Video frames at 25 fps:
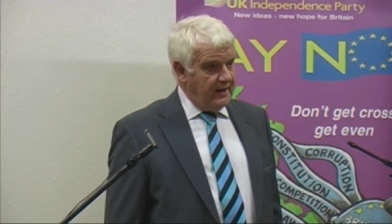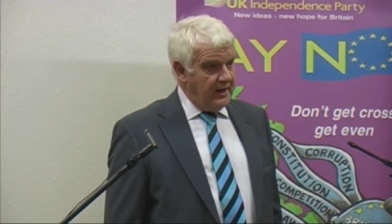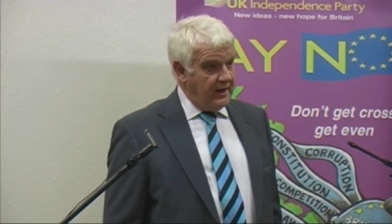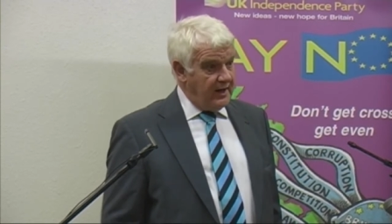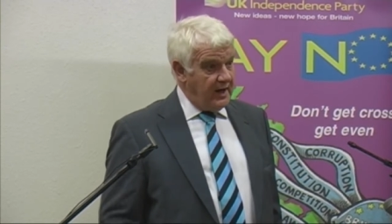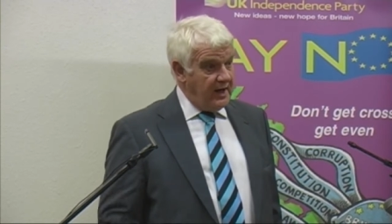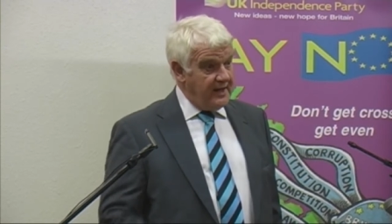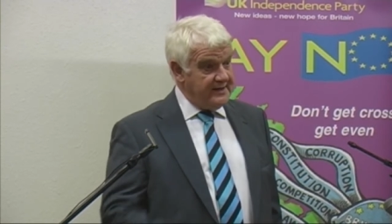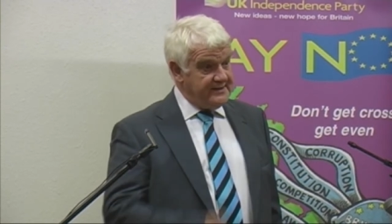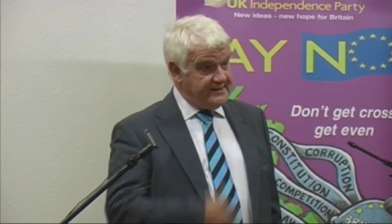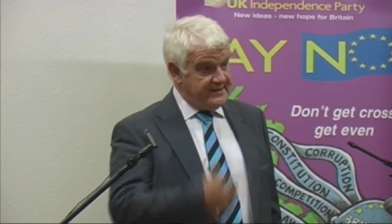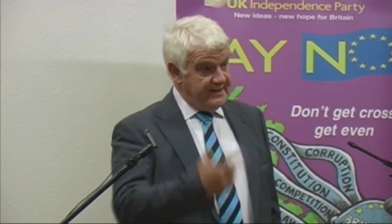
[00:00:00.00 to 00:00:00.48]

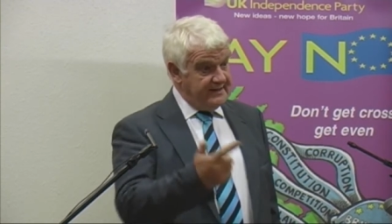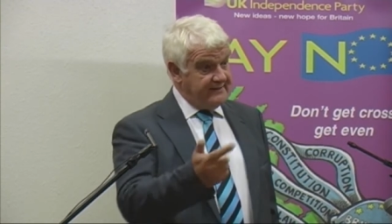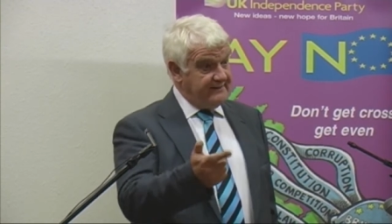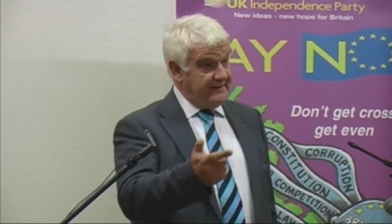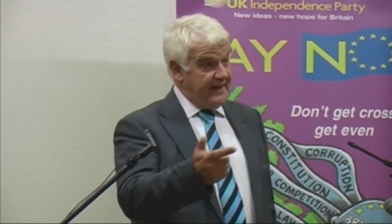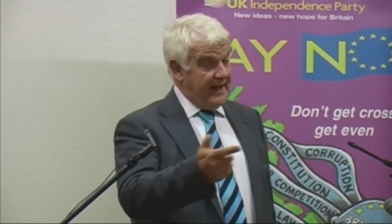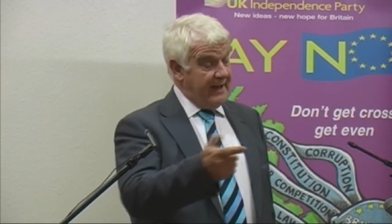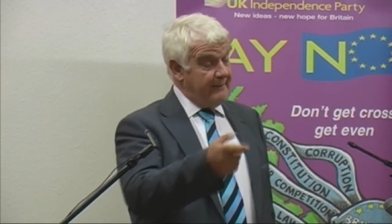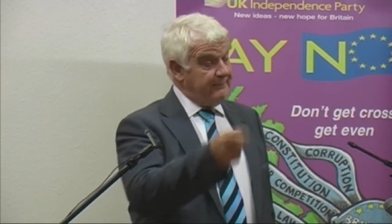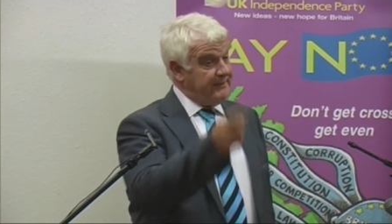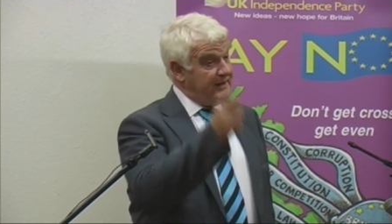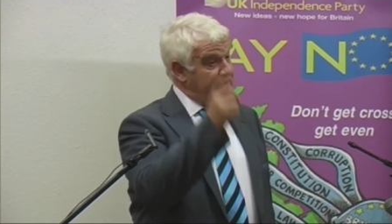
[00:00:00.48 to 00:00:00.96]
And I did
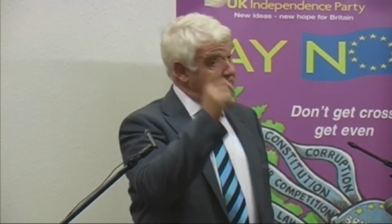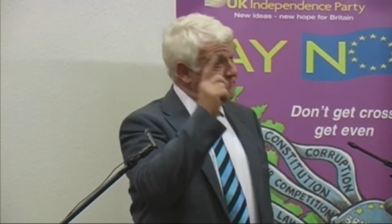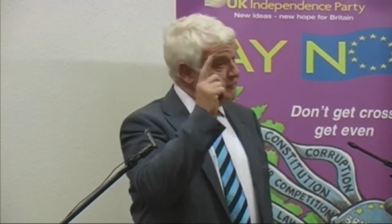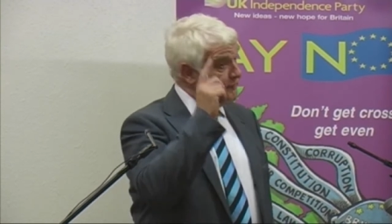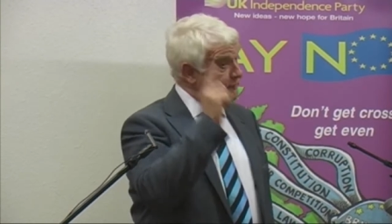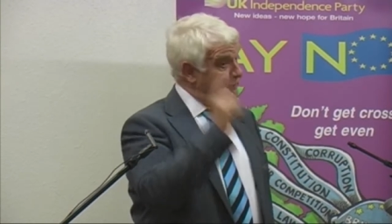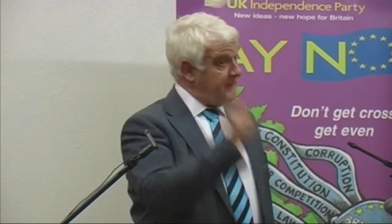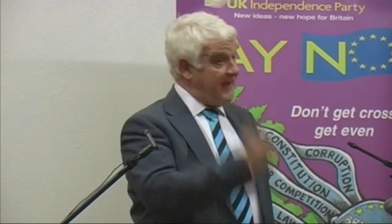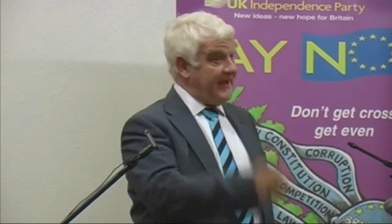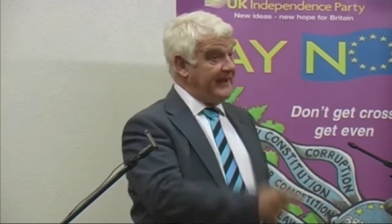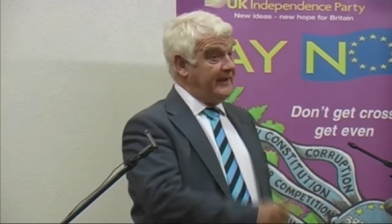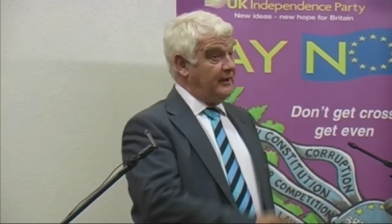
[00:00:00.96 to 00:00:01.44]
that, but it
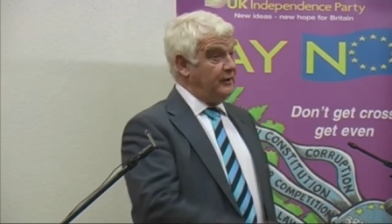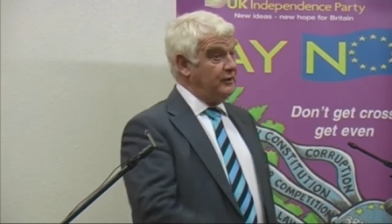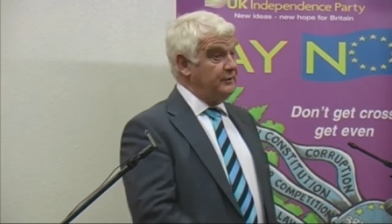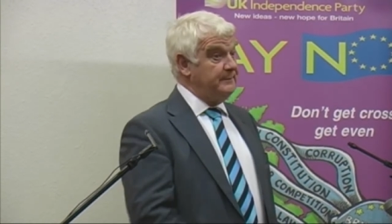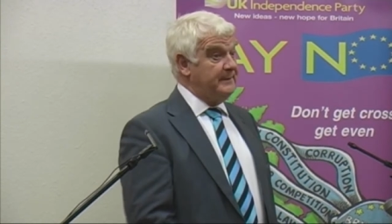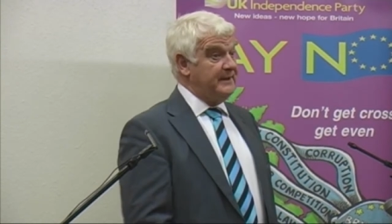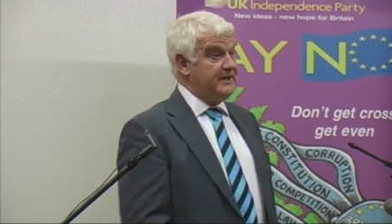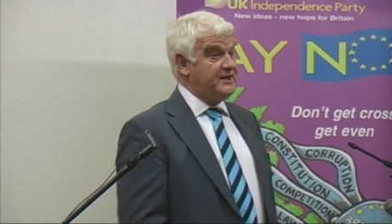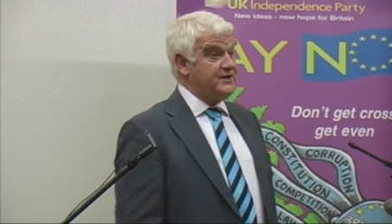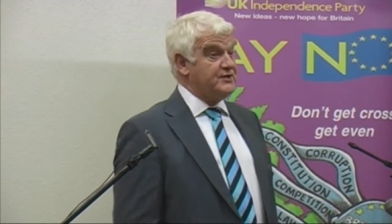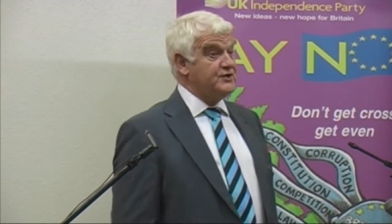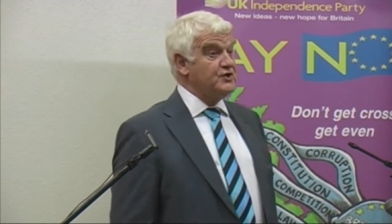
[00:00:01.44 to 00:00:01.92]

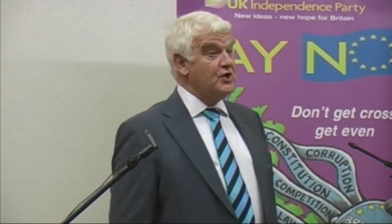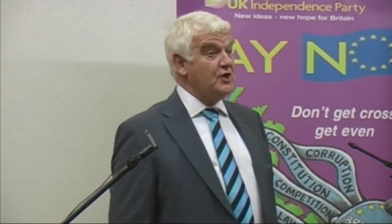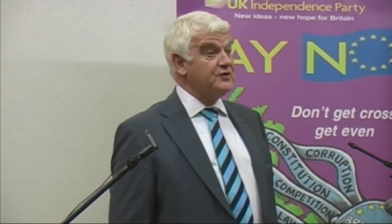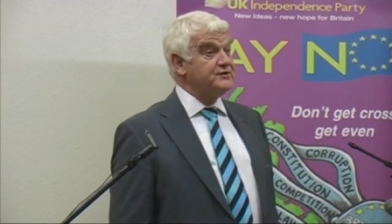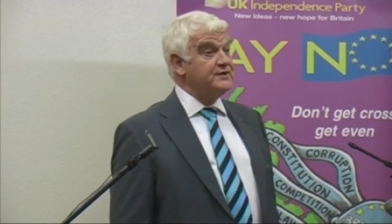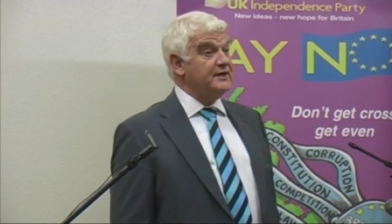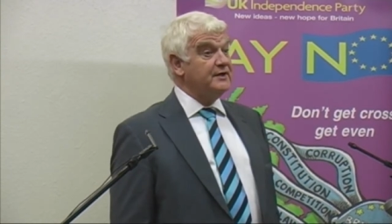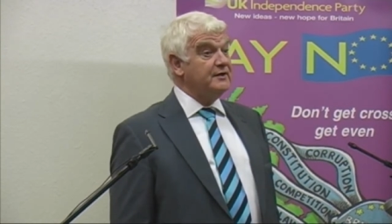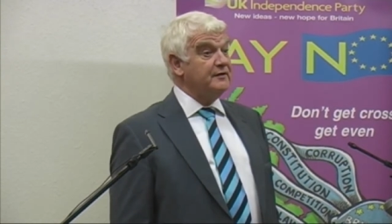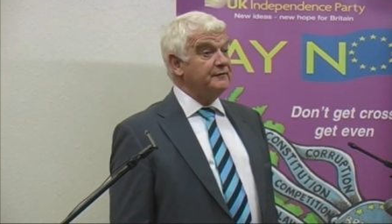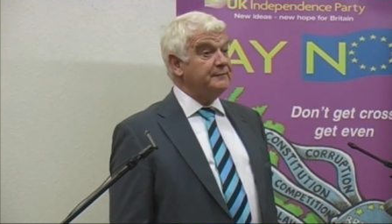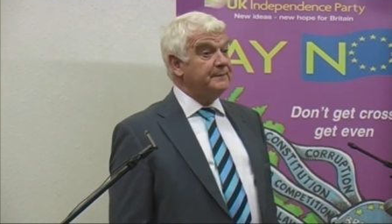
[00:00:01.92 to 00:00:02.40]
failed because
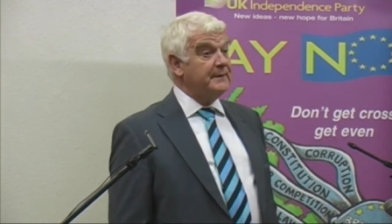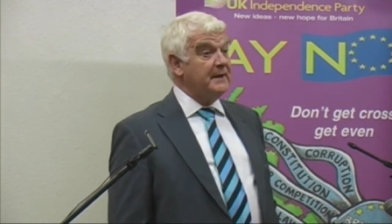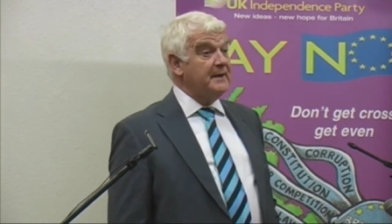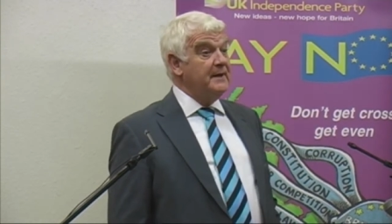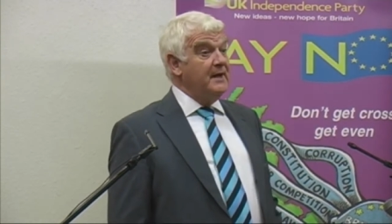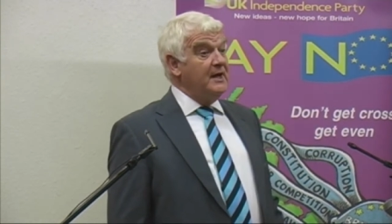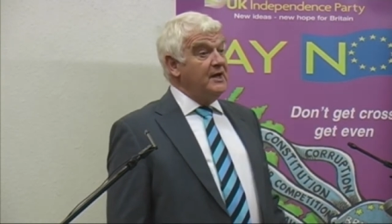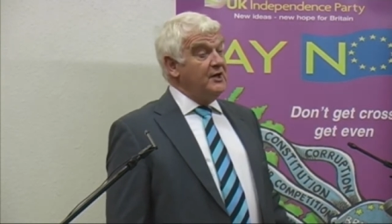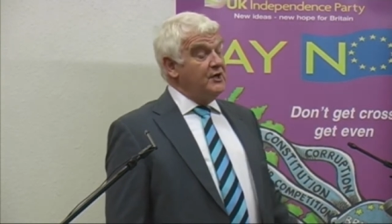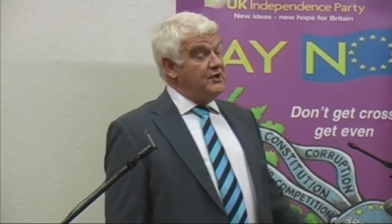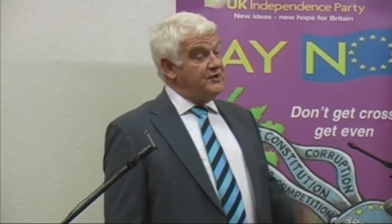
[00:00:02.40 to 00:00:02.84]
not enough people.